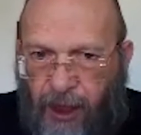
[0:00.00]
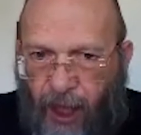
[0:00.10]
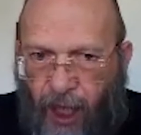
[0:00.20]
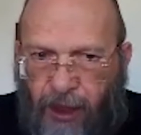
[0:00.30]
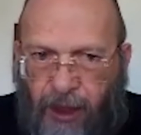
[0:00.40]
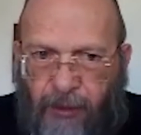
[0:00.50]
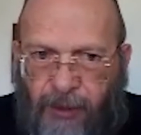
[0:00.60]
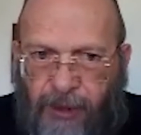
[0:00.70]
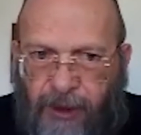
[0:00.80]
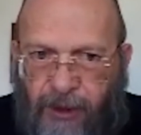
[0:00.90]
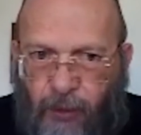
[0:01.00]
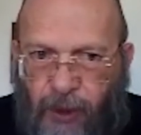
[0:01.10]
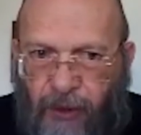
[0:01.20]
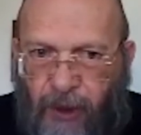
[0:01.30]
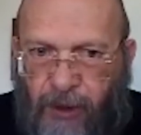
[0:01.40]
columns to
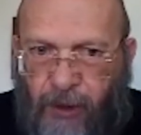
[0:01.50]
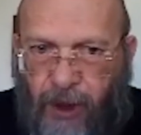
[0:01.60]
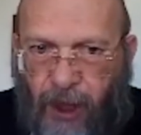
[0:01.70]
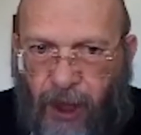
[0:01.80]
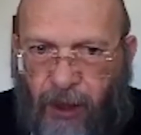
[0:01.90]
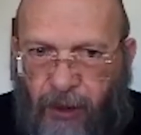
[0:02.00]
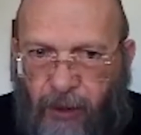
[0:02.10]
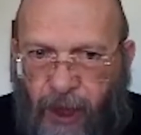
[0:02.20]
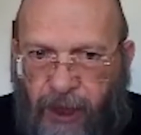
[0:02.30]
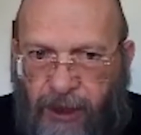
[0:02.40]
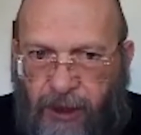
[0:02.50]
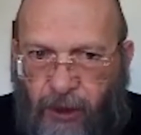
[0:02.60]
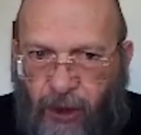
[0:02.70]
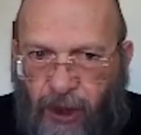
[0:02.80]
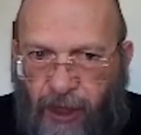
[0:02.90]
be equal to the row.
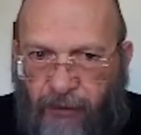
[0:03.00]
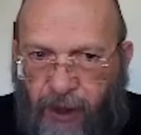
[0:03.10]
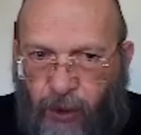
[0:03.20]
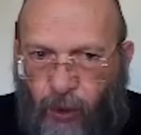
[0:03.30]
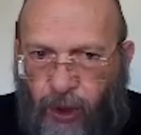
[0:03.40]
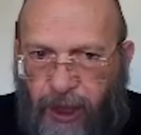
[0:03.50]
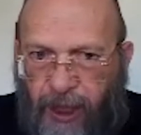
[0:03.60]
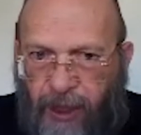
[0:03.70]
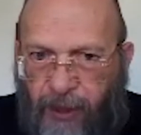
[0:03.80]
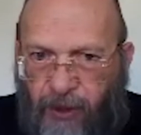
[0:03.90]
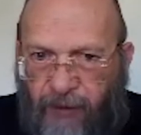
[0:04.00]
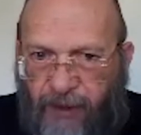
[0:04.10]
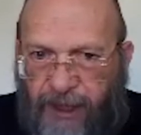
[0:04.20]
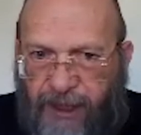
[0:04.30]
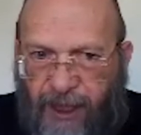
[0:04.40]
You don't have a 2 here, but you have
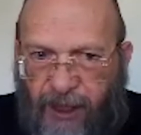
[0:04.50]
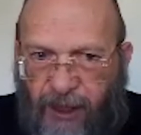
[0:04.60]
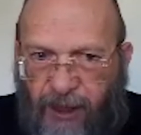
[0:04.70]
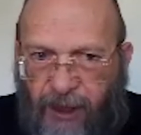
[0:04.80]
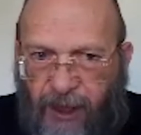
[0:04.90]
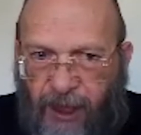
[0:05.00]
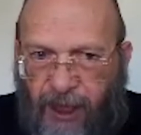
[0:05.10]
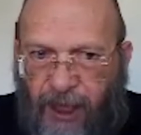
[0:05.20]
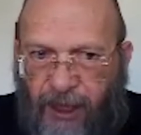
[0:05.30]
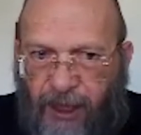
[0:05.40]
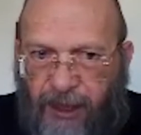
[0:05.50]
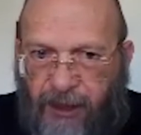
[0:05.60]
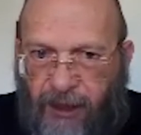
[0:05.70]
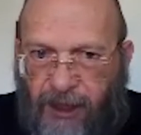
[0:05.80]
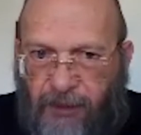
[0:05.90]
a 0, and this
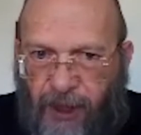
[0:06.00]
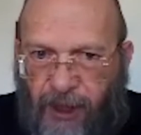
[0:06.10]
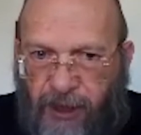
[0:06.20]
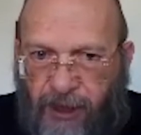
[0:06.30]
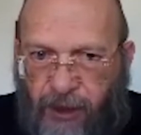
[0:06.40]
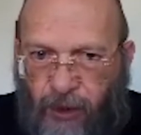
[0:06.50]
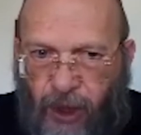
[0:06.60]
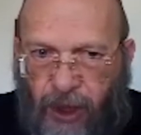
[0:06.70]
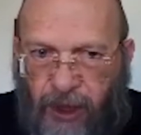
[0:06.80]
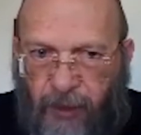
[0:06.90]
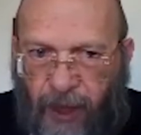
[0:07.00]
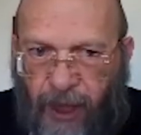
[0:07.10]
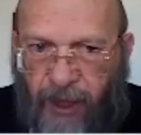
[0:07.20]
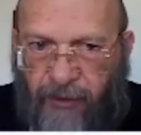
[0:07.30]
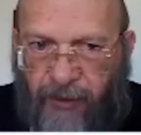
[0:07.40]
corresponds to 2 and
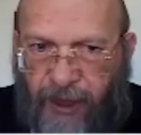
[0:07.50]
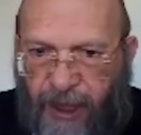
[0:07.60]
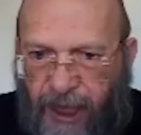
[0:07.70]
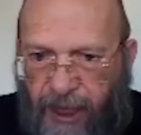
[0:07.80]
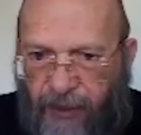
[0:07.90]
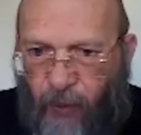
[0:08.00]
above and